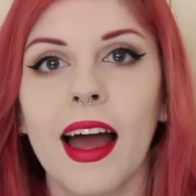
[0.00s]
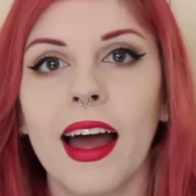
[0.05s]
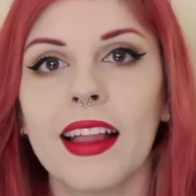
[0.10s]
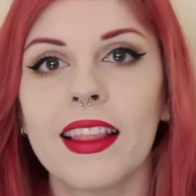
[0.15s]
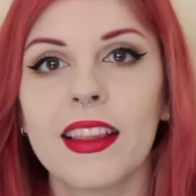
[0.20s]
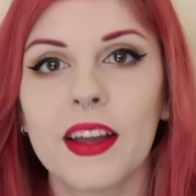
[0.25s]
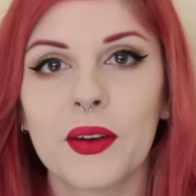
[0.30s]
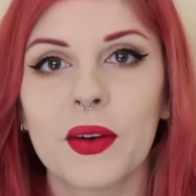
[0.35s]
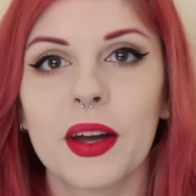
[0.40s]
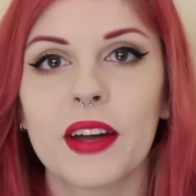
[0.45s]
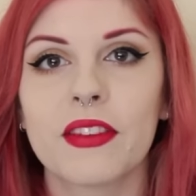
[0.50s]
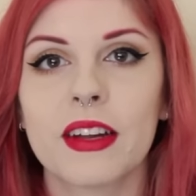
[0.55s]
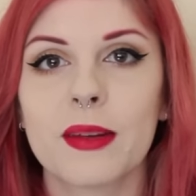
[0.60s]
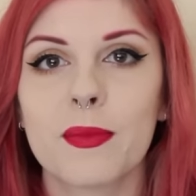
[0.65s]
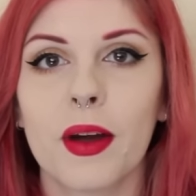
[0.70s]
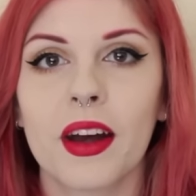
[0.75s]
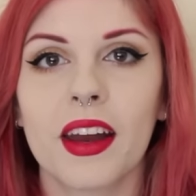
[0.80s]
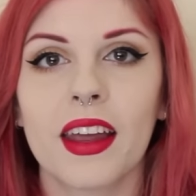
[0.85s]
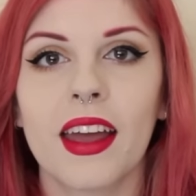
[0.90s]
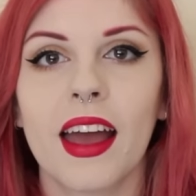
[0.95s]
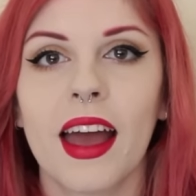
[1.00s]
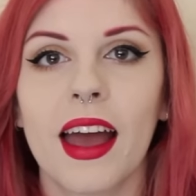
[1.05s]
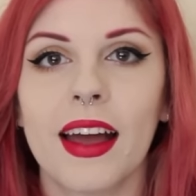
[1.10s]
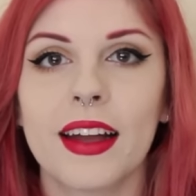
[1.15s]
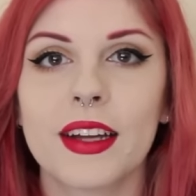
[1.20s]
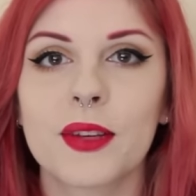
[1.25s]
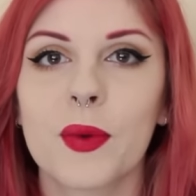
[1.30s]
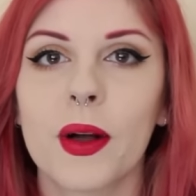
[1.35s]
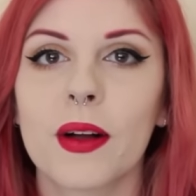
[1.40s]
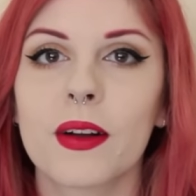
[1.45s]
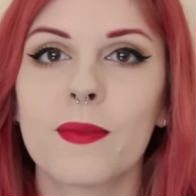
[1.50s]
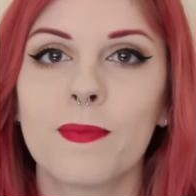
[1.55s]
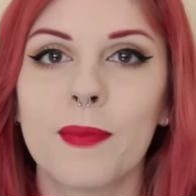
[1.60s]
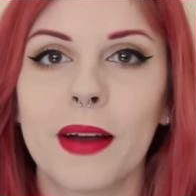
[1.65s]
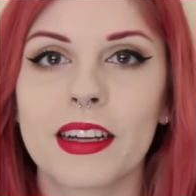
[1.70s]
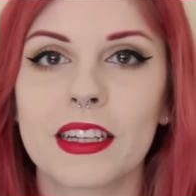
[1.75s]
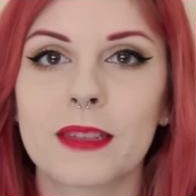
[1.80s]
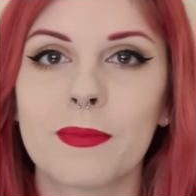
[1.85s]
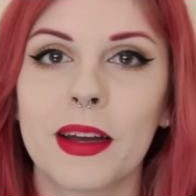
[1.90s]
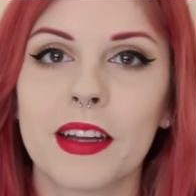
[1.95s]
Hello everybody and welcome
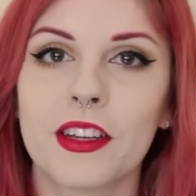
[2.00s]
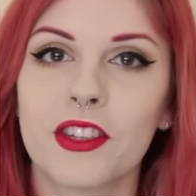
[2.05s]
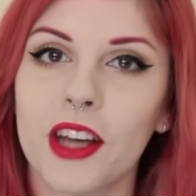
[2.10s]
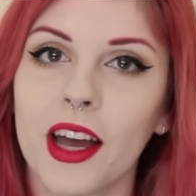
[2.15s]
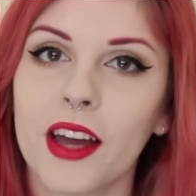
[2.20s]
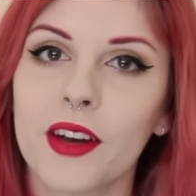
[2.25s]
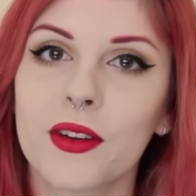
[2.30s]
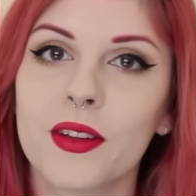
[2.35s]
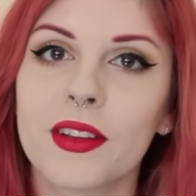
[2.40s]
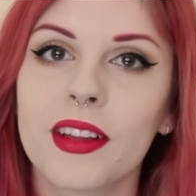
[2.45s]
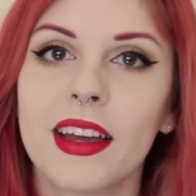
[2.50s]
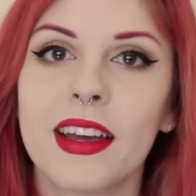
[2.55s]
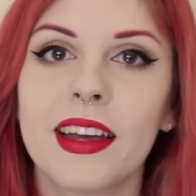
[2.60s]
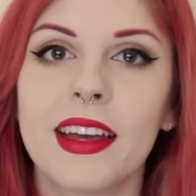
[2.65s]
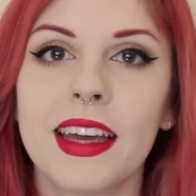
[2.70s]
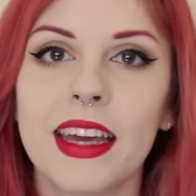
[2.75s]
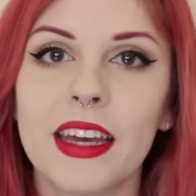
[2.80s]
back to my channel.